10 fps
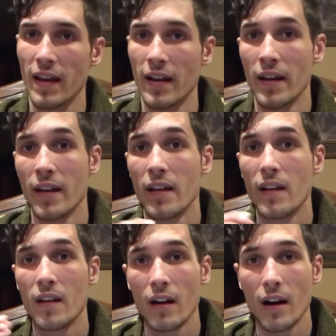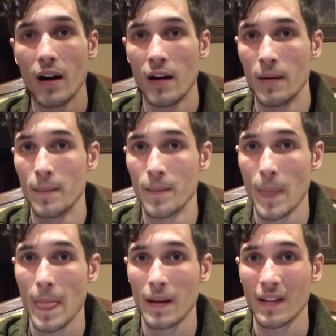than
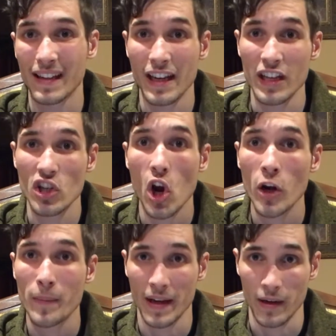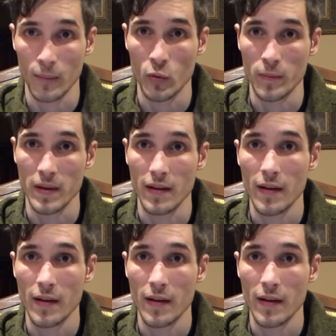like a guitar pickup would be.